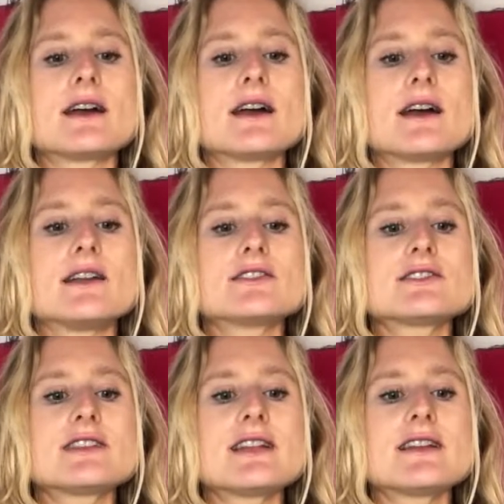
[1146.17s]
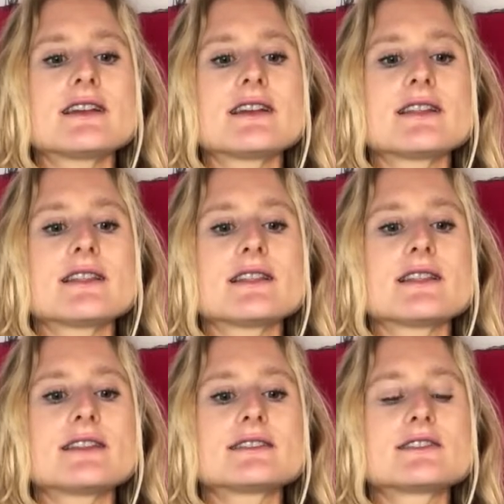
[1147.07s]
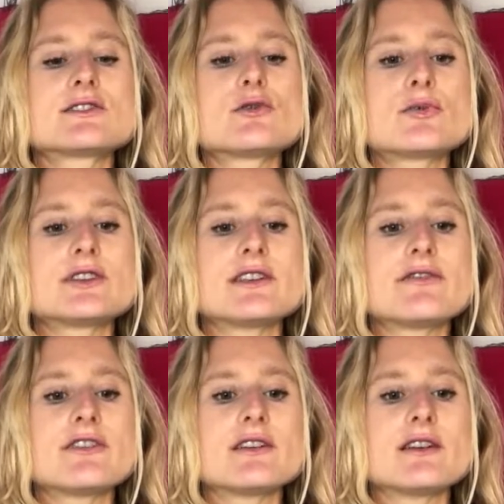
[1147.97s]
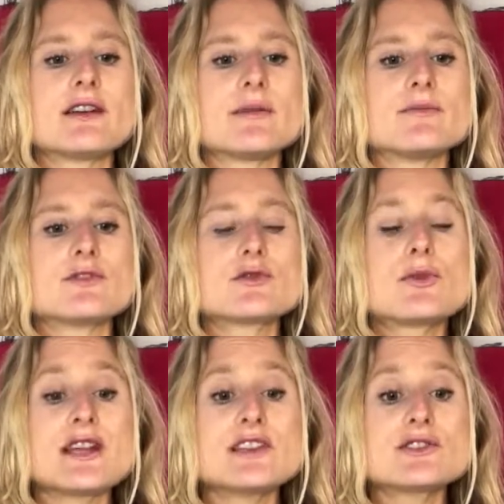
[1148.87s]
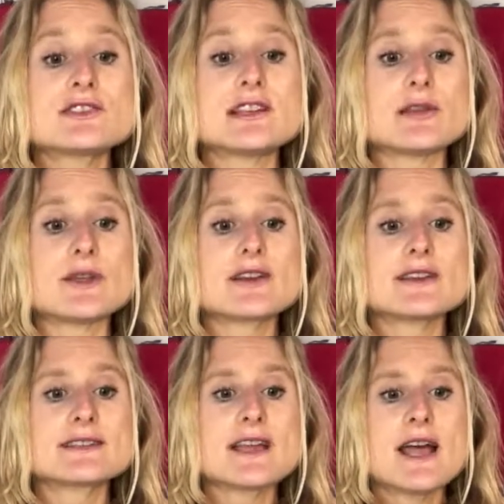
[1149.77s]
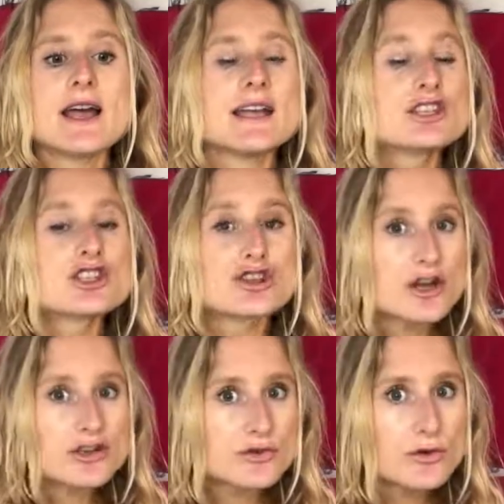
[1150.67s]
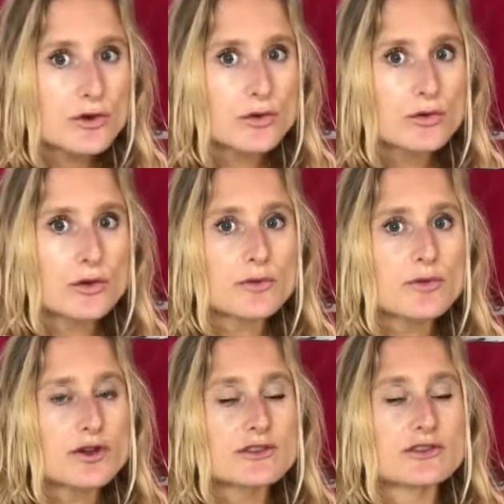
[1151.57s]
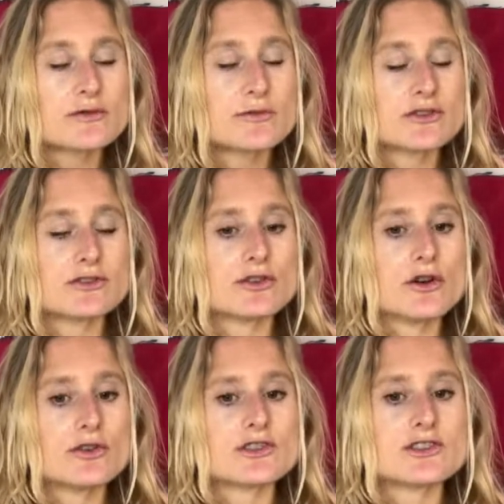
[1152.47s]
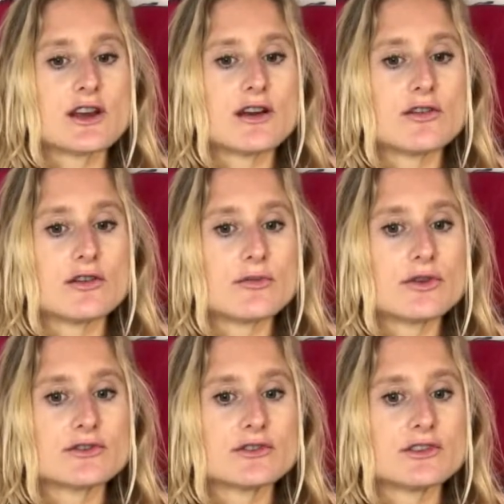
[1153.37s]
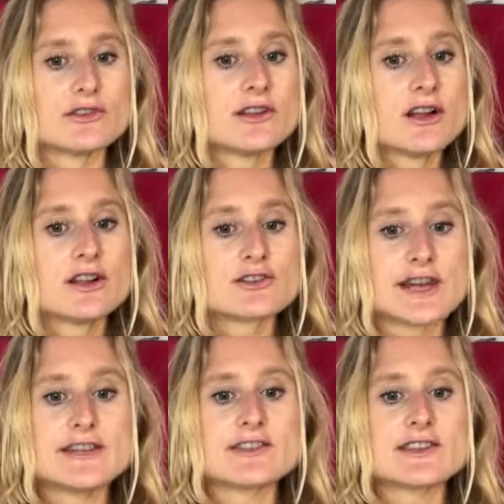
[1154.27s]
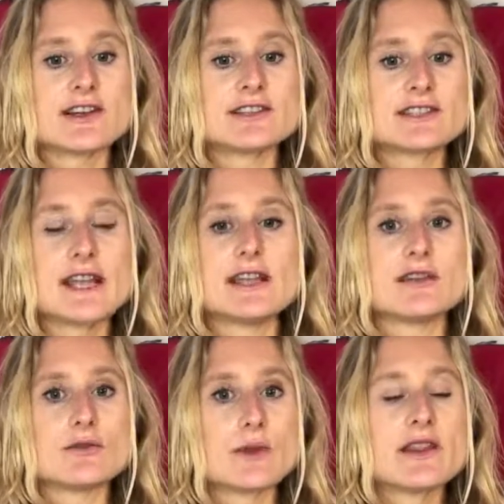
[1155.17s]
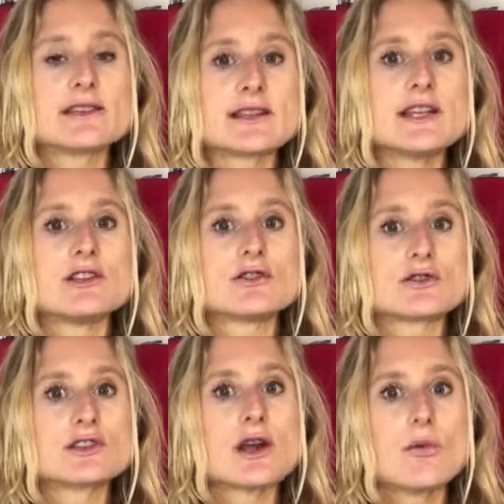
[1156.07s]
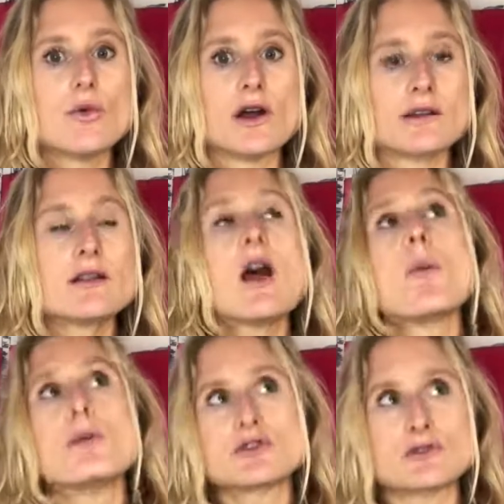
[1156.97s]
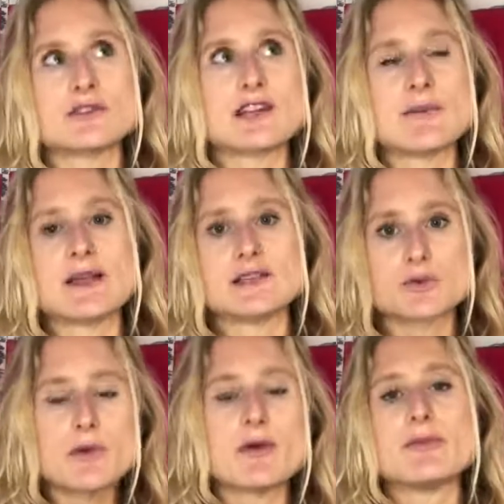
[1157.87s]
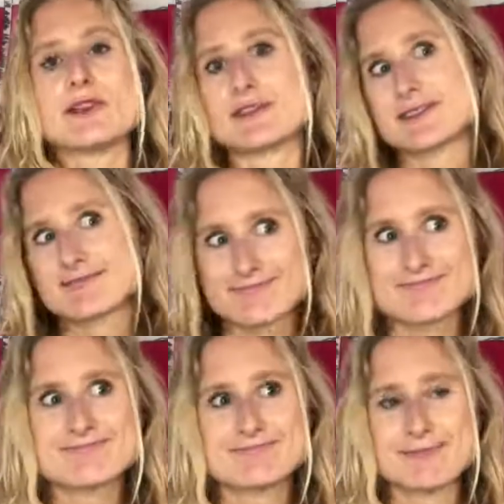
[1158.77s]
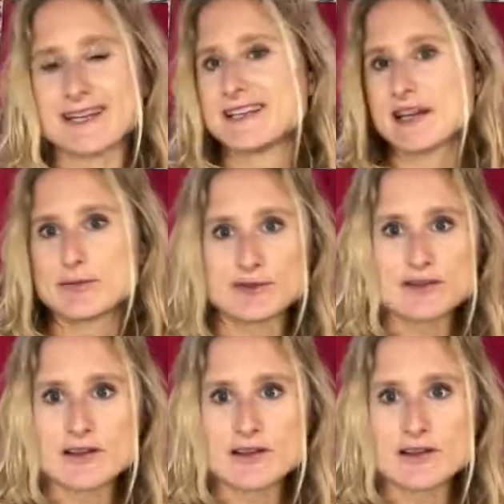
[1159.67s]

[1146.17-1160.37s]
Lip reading: I just think that's super different, super interesting, because it's not true what personal coaches or personal trainers are saying when they're saying to someone. Most of the time that's women, because many times